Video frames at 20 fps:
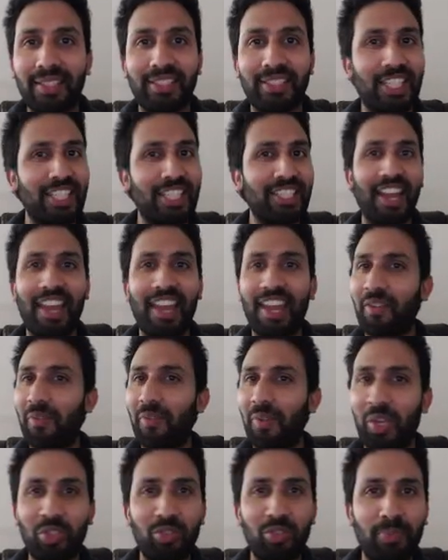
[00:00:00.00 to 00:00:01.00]
Just like
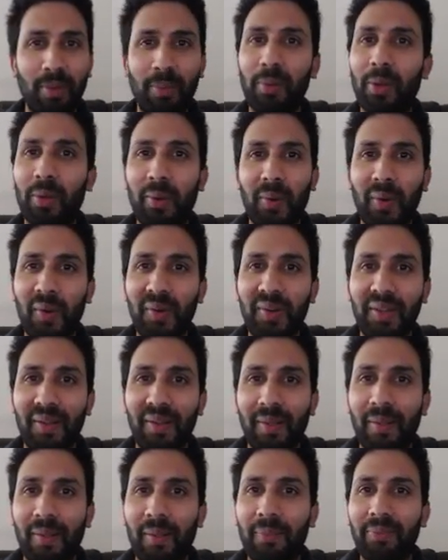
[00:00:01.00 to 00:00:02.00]
we use people code,
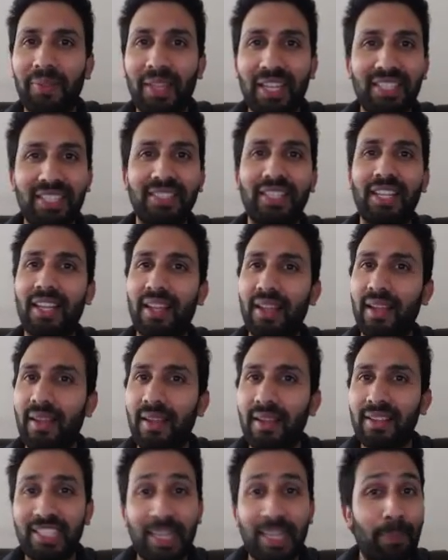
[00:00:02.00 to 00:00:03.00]
there is a
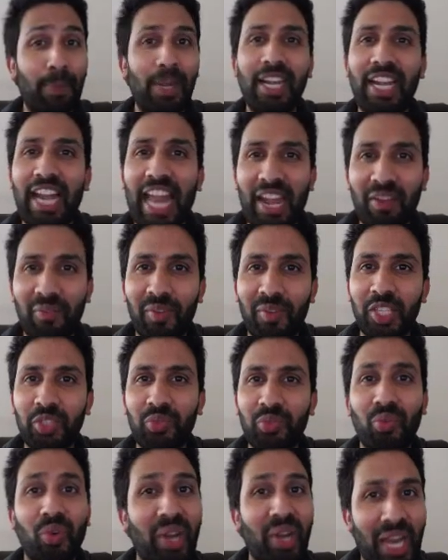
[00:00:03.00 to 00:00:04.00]
separate
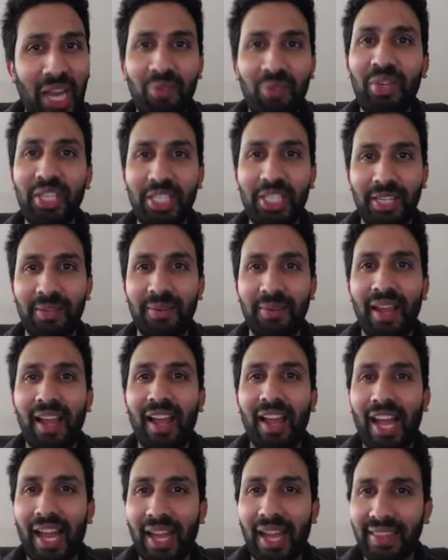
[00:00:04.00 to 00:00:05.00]
language for nVision,
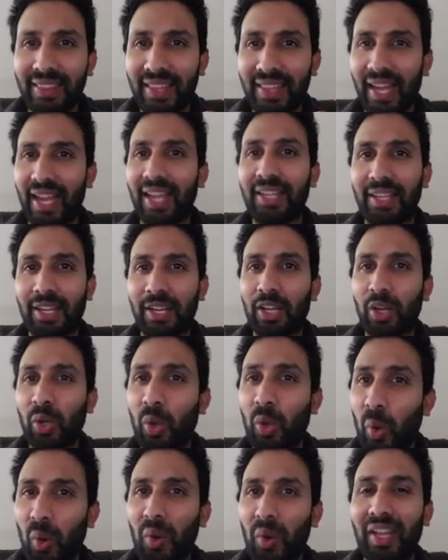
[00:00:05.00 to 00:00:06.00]
and that
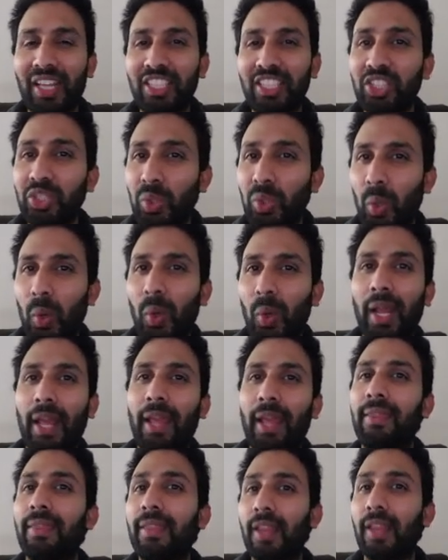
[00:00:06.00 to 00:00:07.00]
code is stored
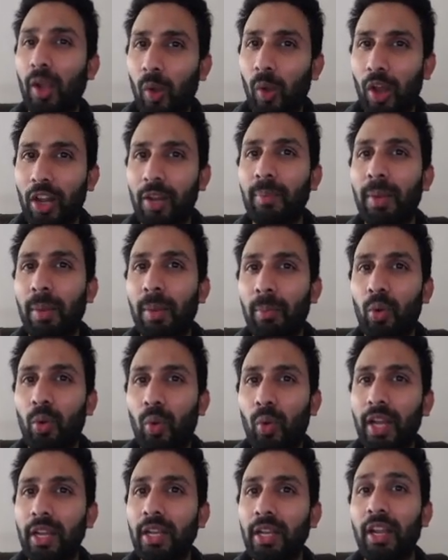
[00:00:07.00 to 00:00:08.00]
in the column number
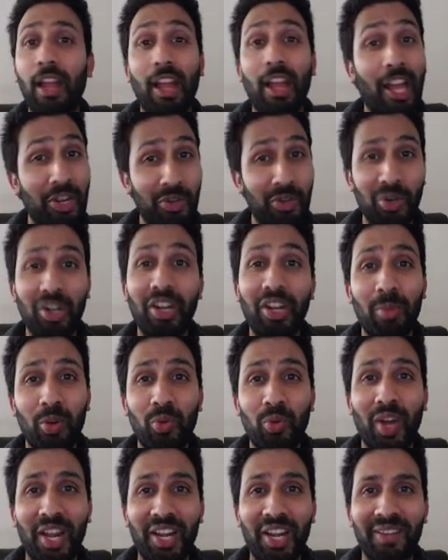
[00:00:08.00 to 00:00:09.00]
1 and row
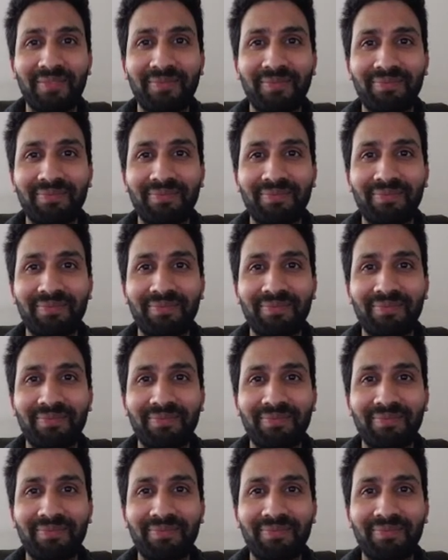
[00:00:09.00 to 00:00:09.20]
number 1.